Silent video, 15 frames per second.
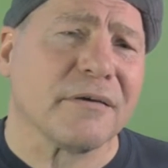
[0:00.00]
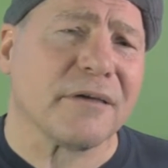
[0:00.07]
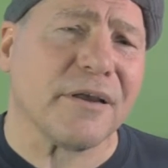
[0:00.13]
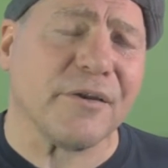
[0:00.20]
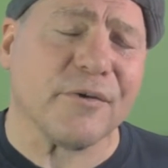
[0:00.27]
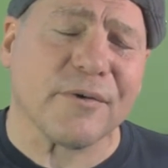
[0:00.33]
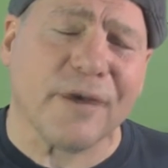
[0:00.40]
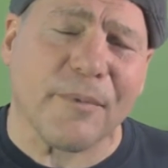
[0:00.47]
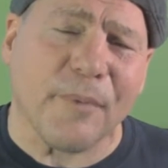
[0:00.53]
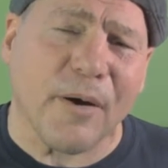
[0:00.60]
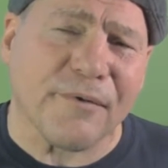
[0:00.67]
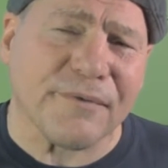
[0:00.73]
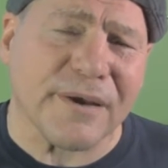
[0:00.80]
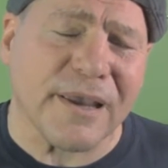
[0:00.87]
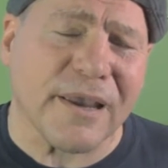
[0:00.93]
Can you come
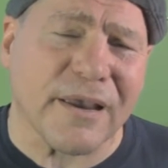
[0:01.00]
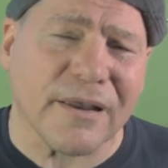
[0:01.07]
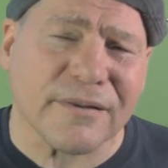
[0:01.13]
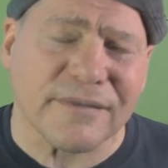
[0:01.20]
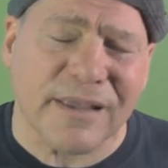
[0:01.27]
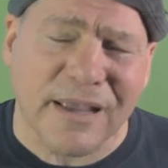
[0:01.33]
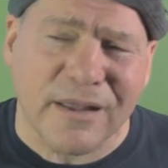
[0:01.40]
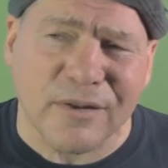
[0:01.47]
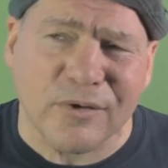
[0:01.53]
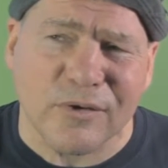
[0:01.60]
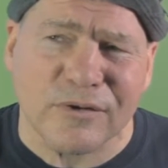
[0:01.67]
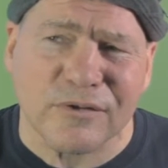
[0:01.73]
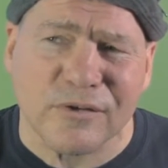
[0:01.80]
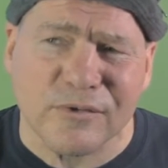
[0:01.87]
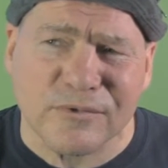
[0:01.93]
over here, take a
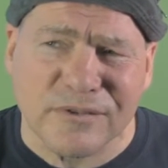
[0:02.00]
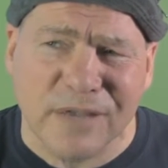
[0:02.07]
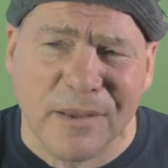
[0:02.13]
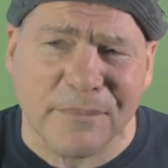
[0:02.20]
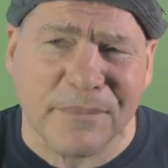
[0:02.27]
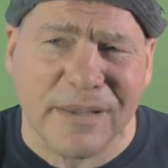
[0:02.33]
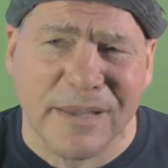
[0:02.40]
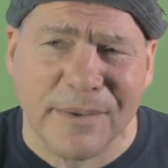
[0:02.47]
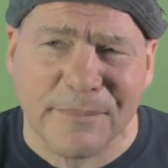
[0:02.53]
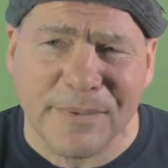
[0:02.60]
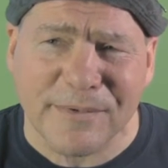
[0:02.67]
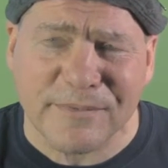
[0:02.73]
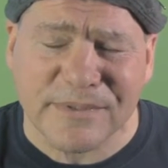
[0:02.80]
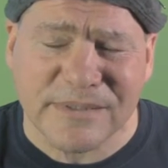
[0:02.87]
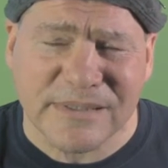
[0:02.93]
look, do something, give
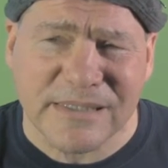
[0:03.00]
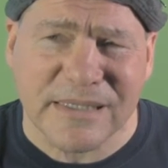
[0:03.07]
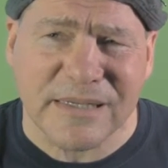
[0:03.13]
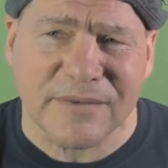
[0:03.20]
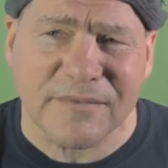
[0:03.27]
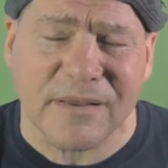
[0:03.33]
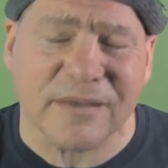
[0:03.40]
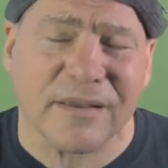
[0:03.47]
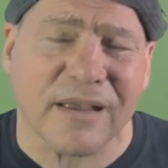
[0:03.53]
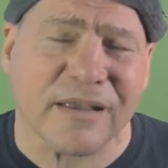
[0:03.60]
me a receipt?"